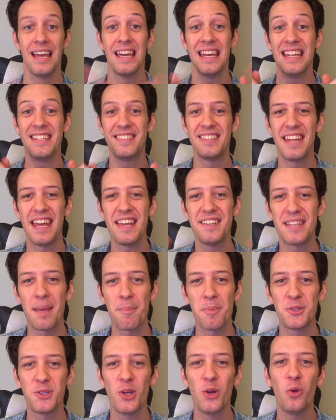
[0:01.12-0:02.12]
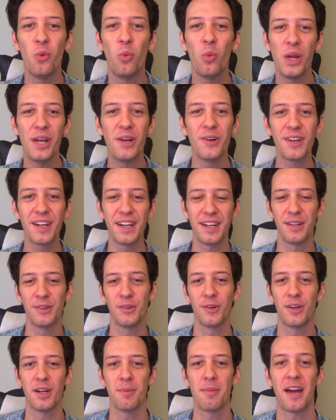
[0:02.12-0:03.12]
In today's episode, we are going to
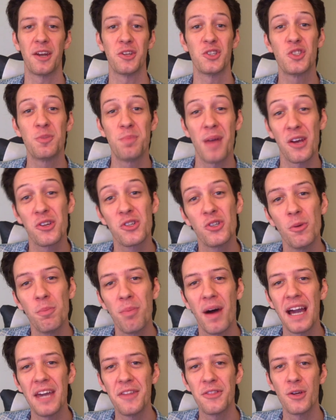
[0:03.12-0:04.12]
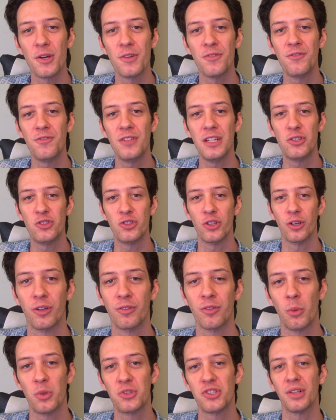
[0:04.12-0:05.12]
learn about a special Python
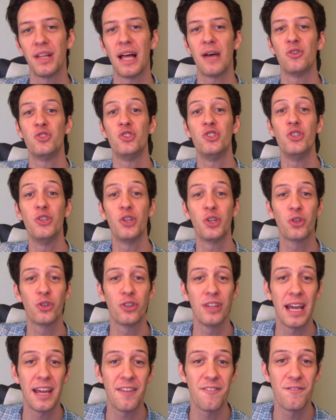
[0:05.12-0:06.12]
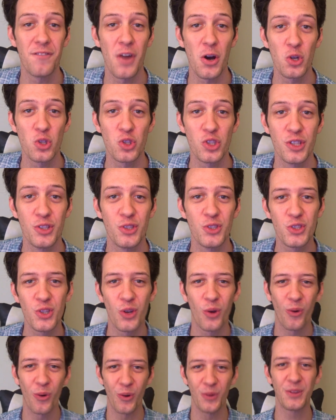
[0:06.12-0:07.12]
feature which allows you to create
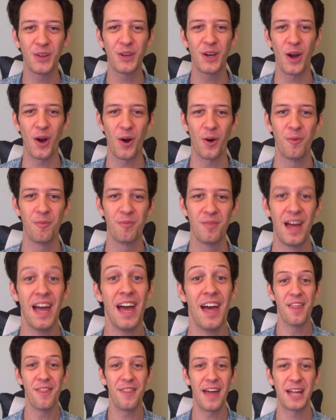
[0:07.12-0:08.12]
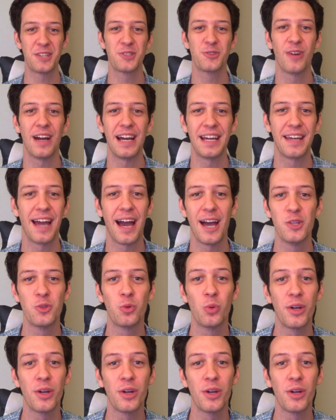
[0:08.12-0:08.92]
functions on the go. That's right, guys.